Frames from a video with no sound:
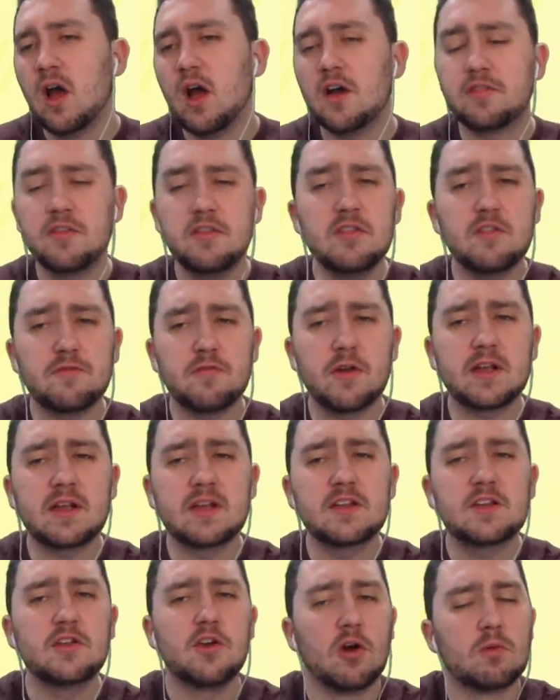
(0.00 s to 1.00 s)
I think that Frankie
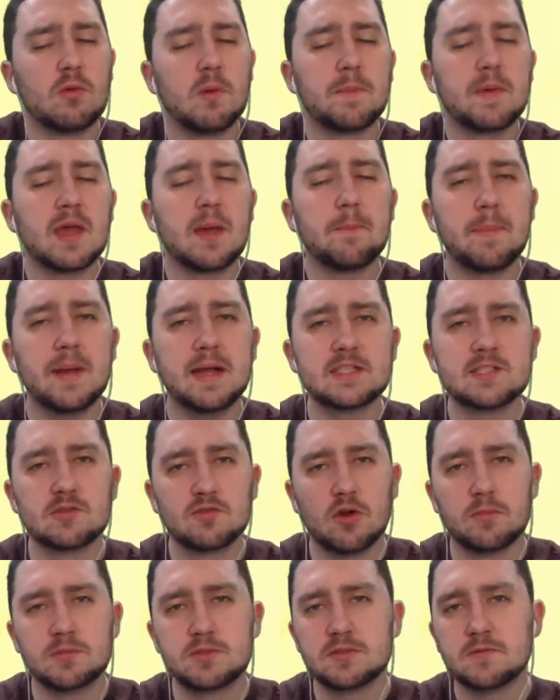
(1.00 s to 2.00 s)
de Jong would be a
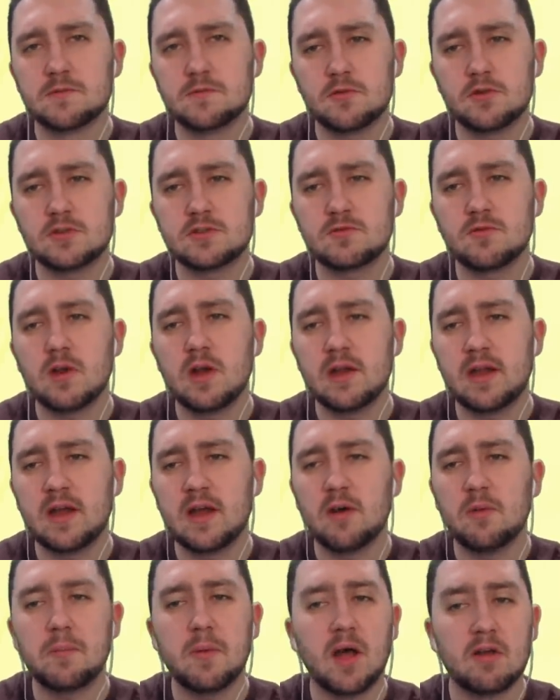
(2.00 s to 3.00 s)
better option for us right
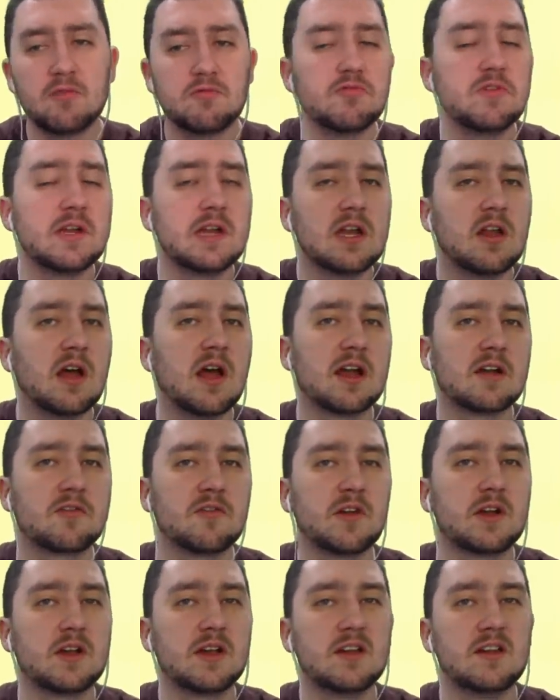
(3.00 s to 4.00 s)
now, but I really like
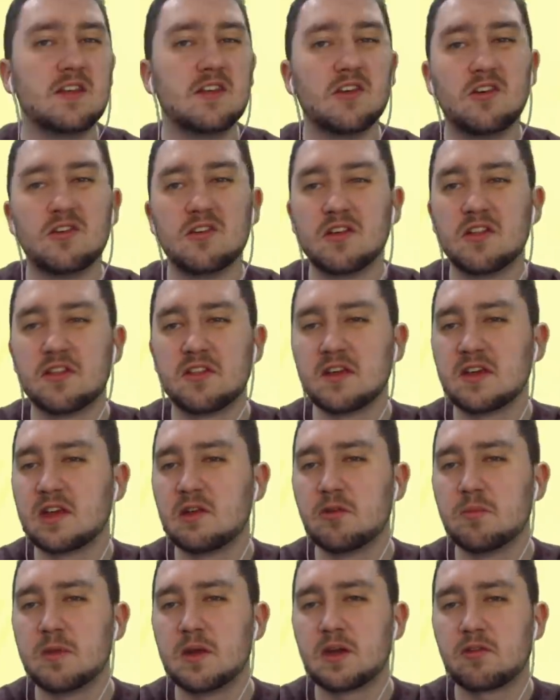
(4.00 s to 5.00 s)
Frankie de Jong and think he
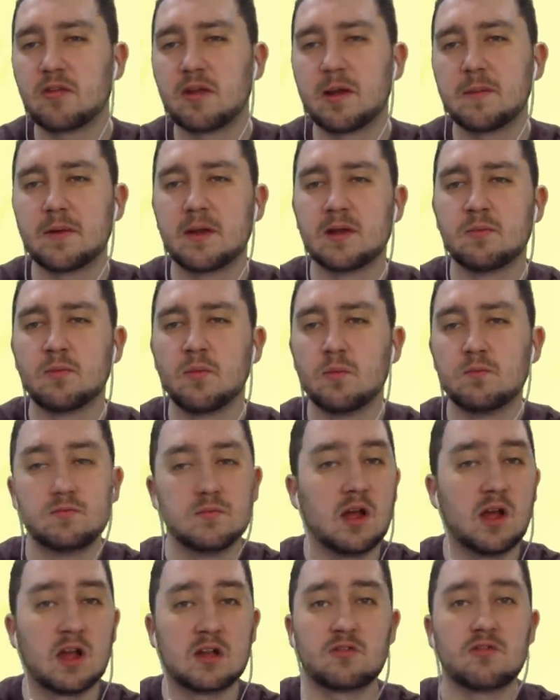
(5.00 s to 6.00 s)
would be
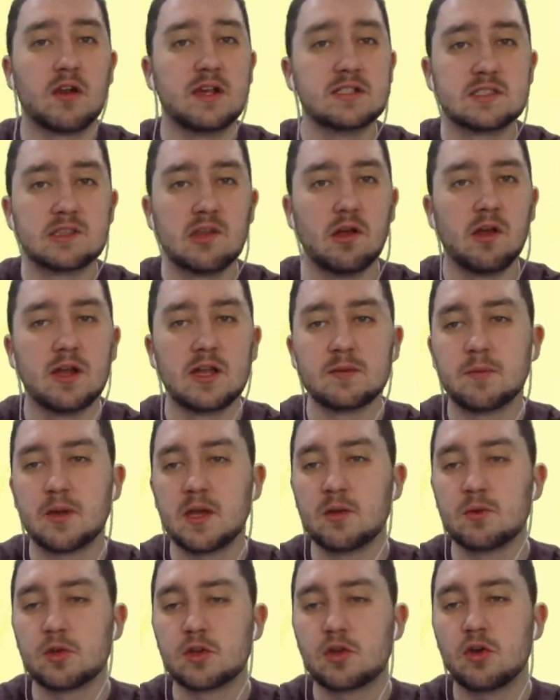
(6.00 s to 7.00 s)
a great signing, but
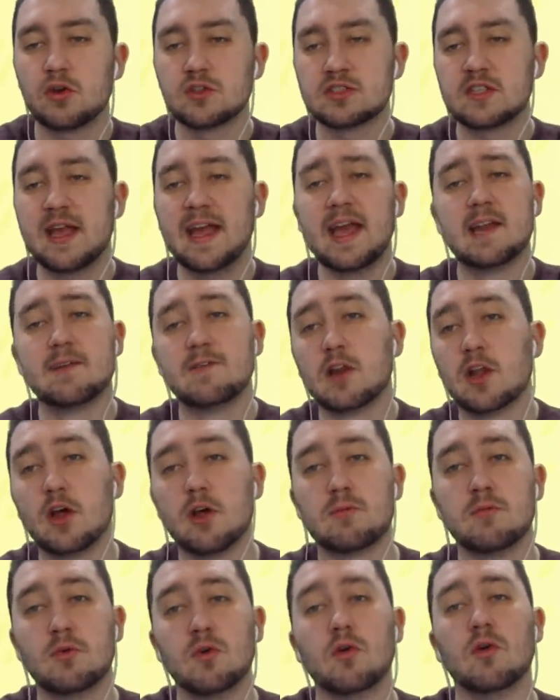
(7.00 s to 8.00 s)
he would cost a hell of a
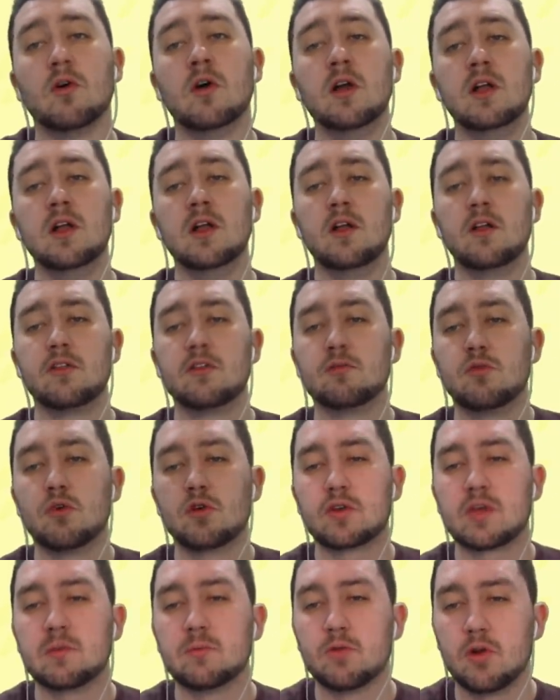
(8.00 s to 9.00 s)
lot more than
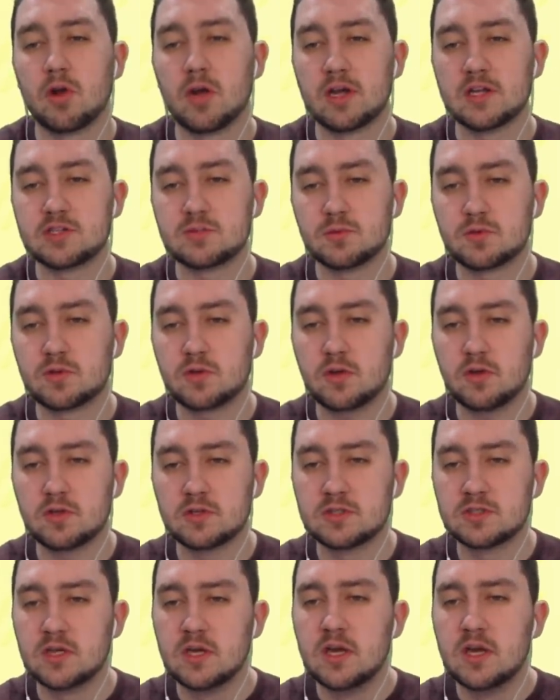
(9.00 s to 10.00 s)
what Guimaraes would
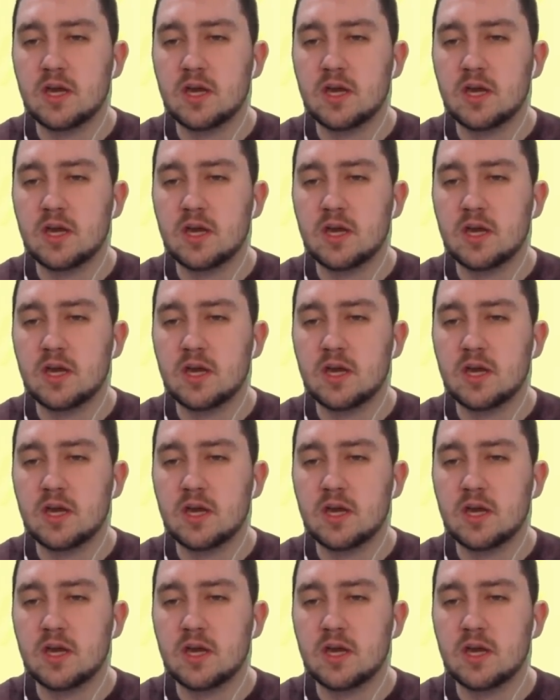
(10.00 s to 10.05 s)
cost.